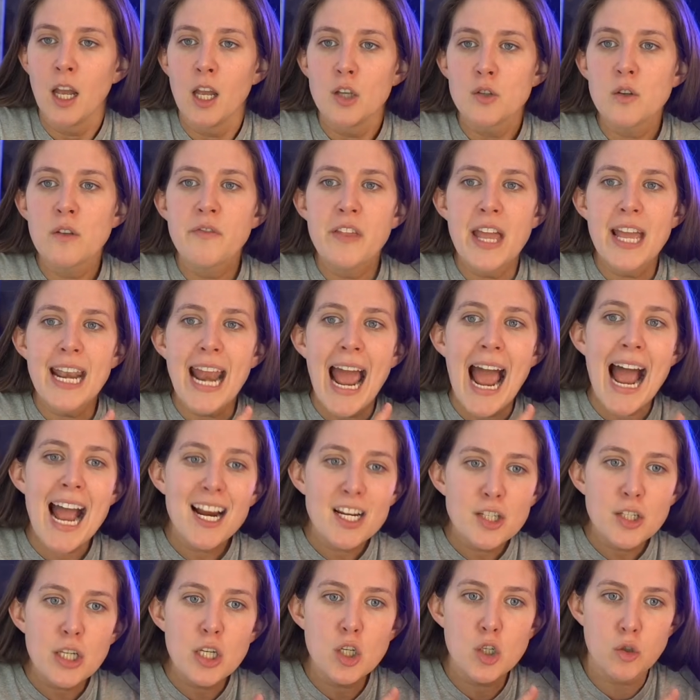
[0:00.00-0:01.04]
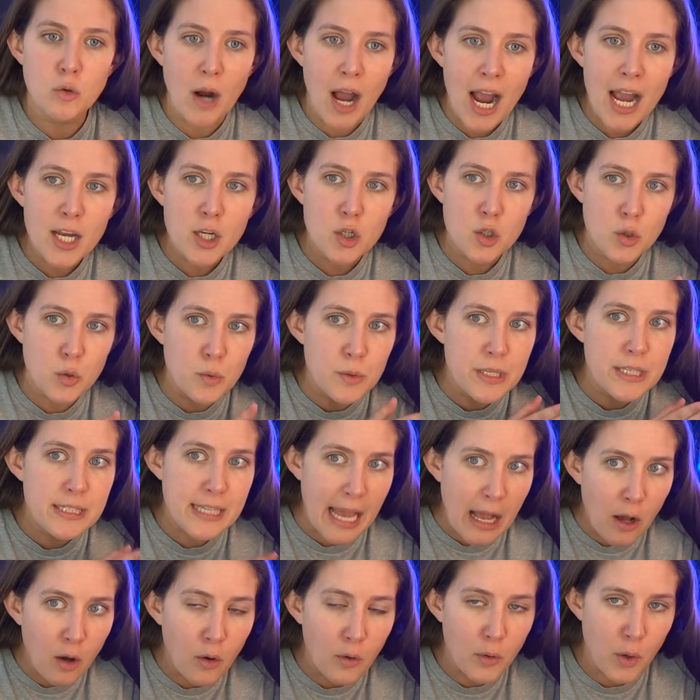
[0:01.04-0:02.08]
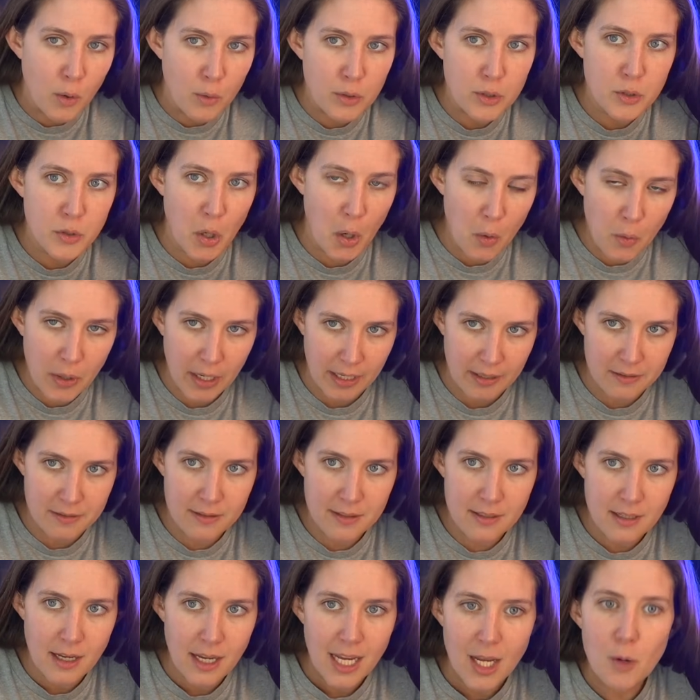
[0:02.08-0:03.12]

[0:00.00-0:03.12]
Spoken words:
So if they had actually tried to sell those tokens,